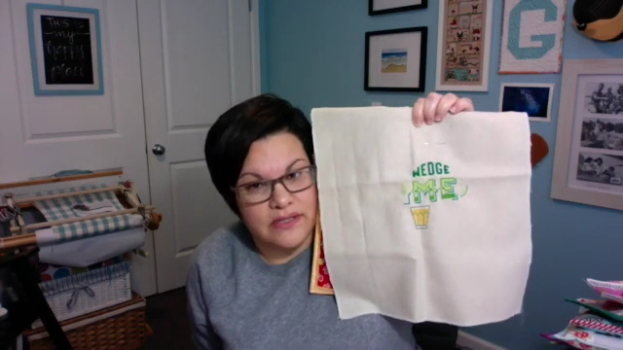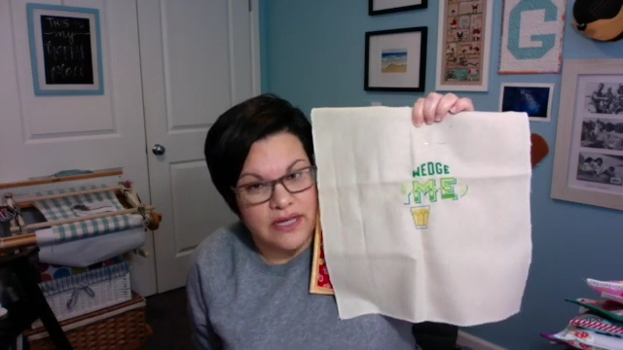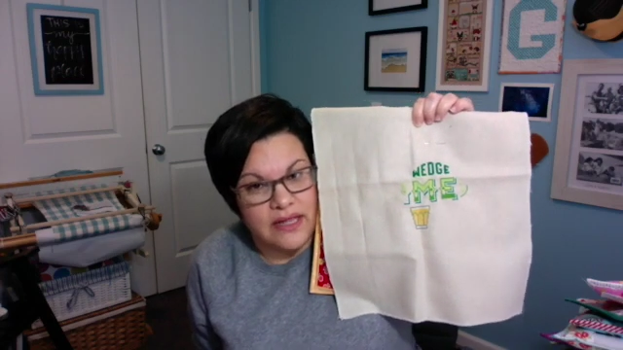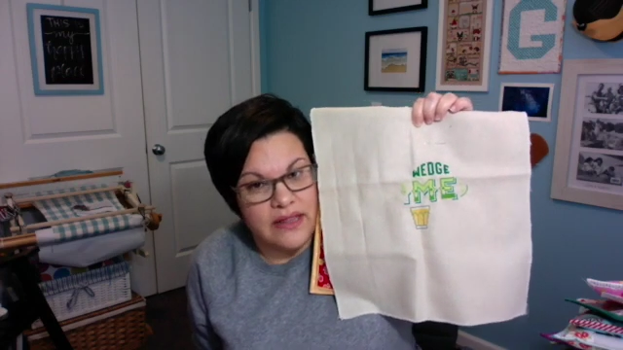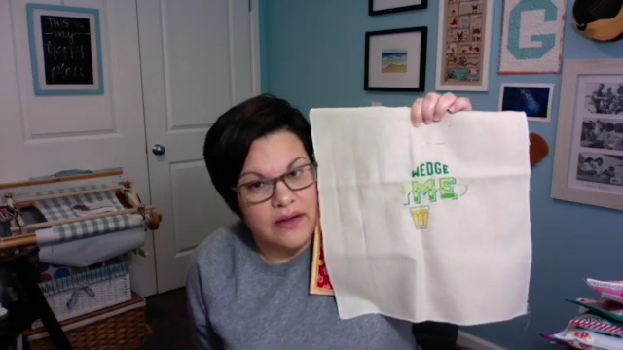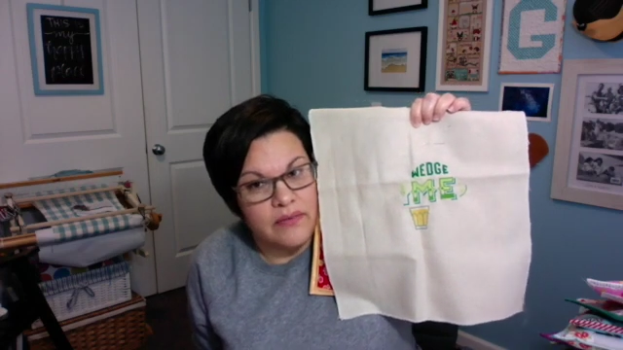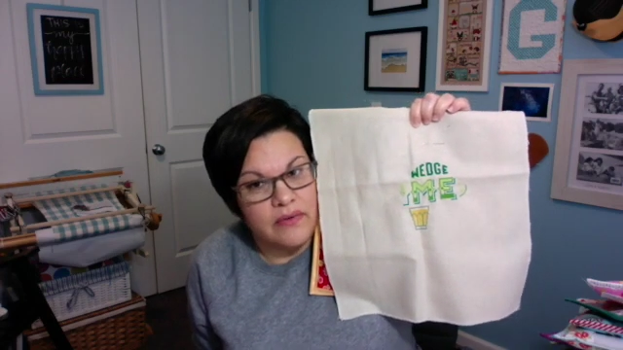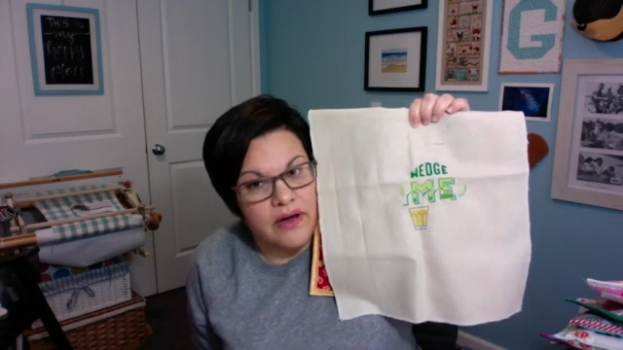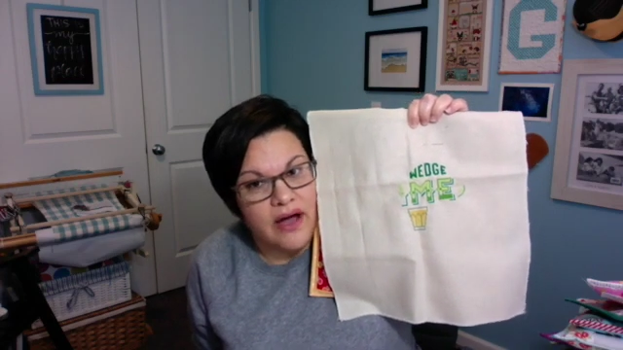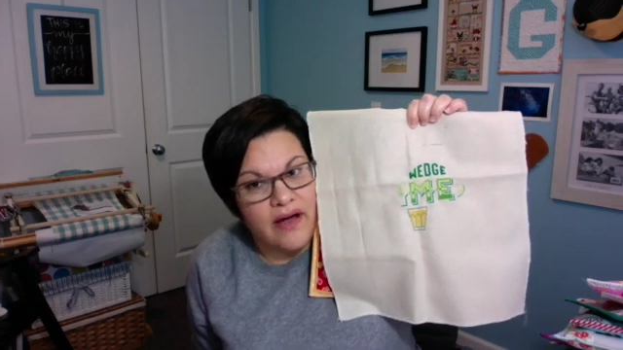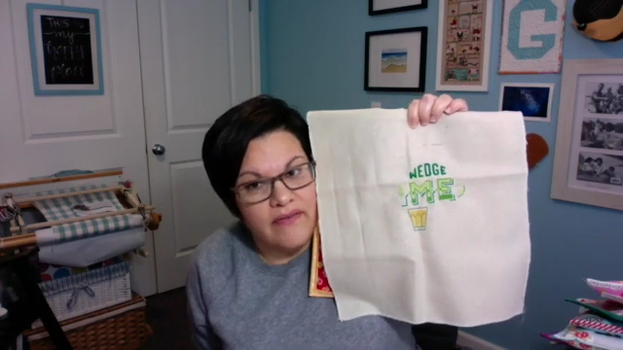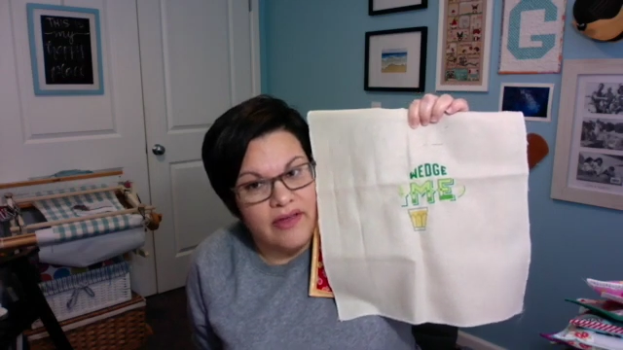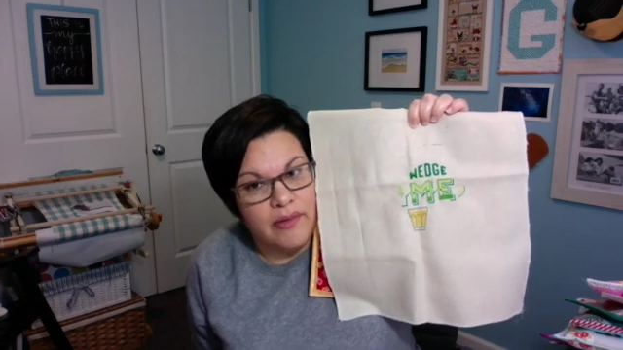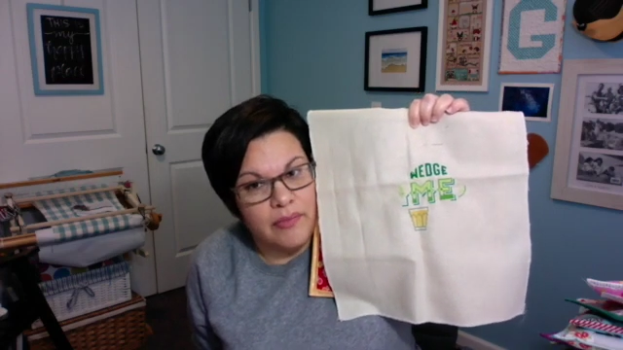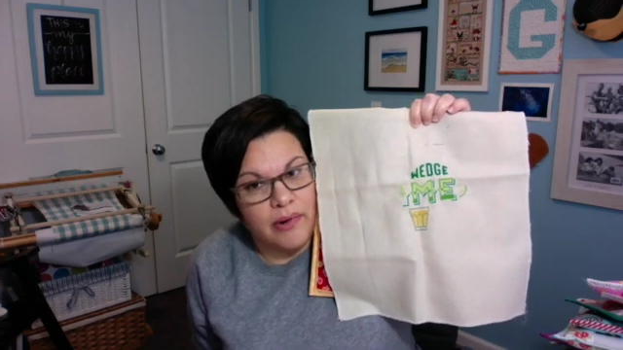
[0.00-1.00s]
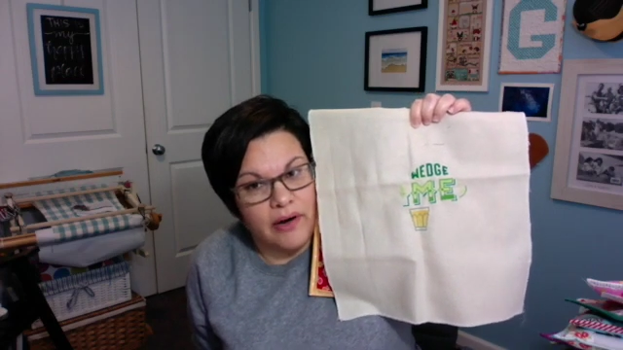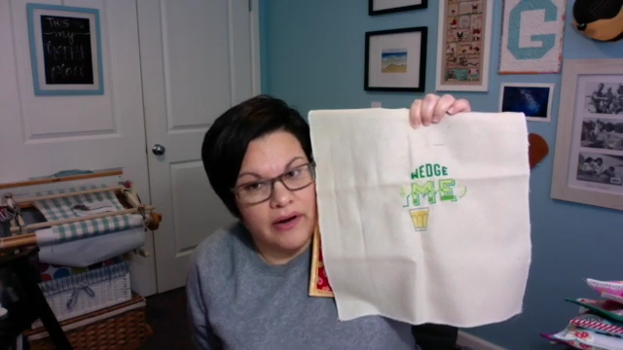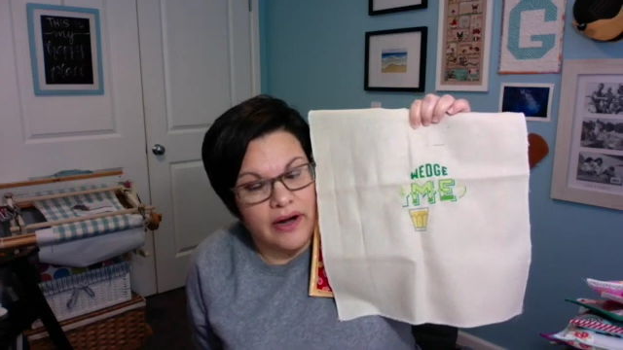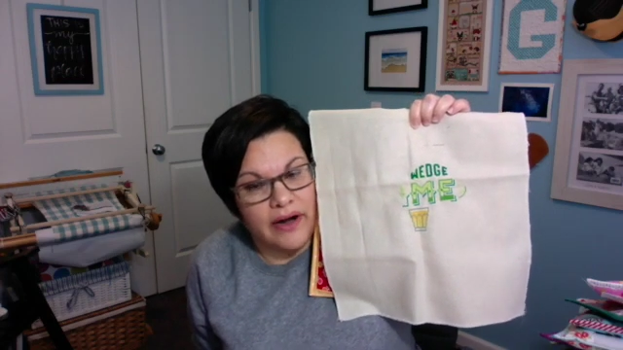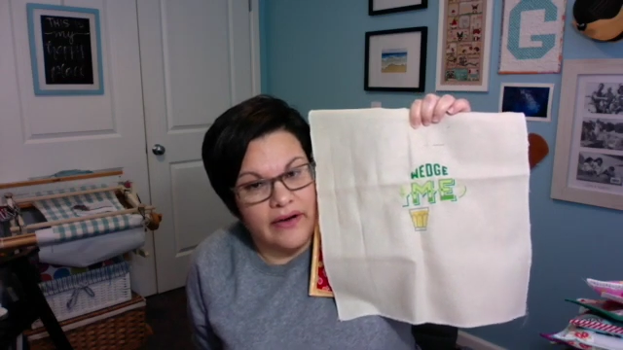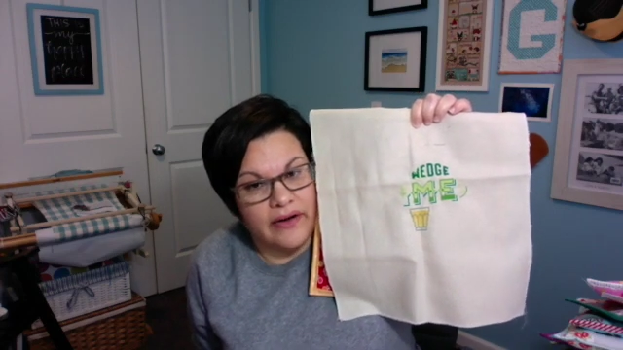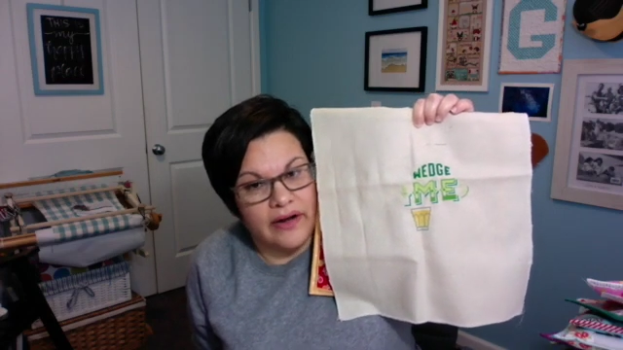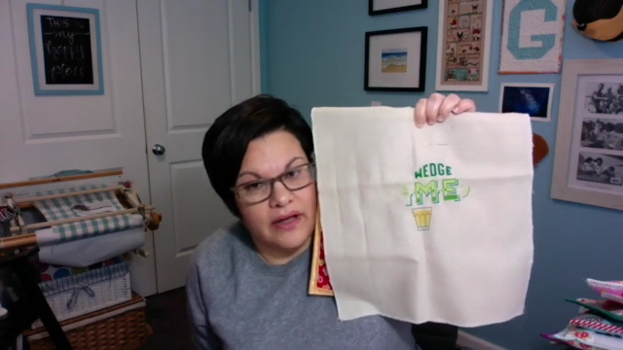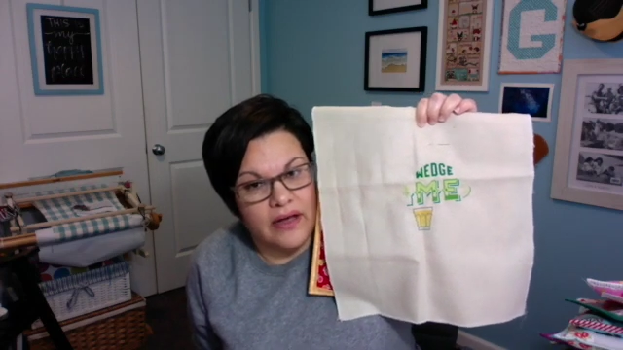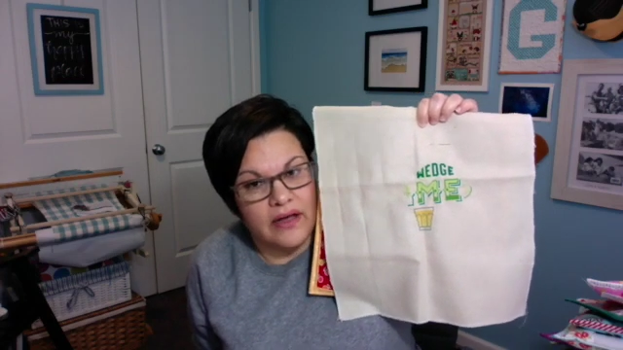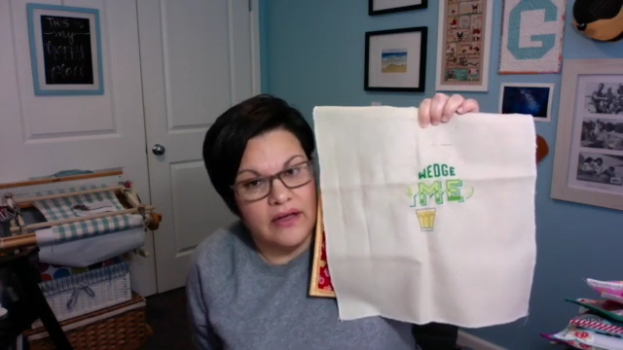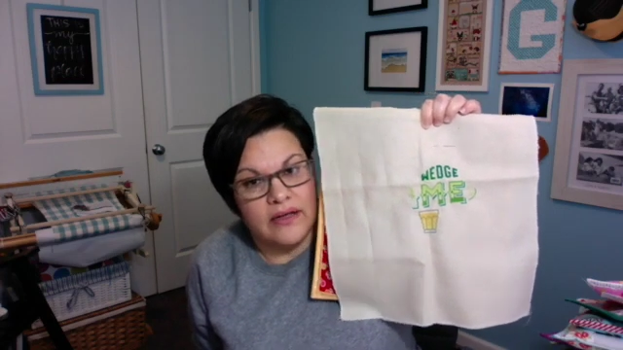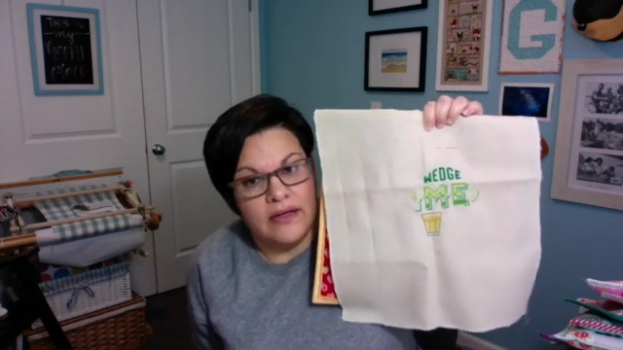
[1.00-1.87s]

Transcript: and they will have a bar area.